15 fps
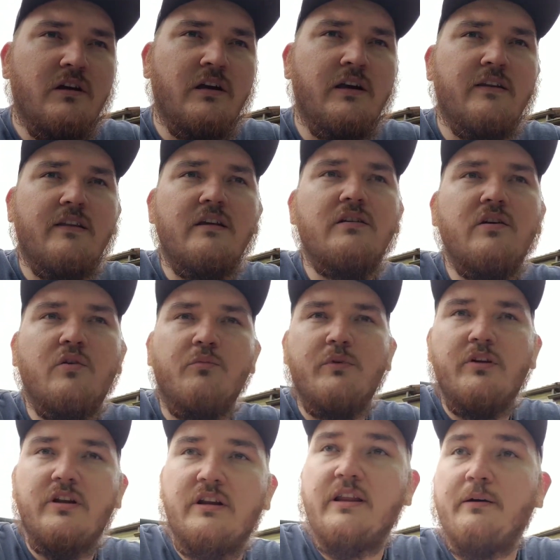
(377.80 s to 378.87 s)
And they told
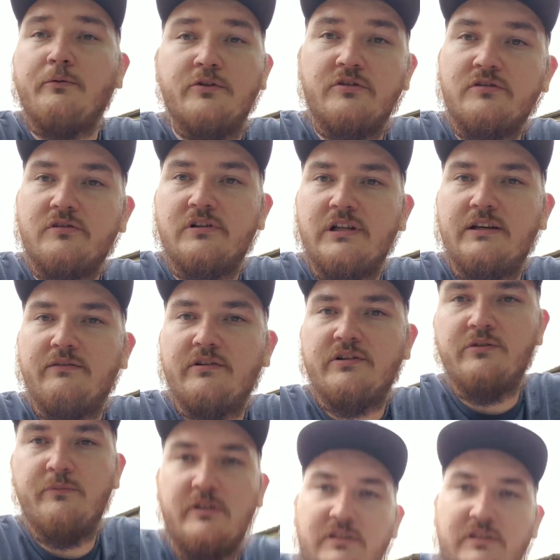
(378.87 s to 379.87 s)
me that they were just going to give it to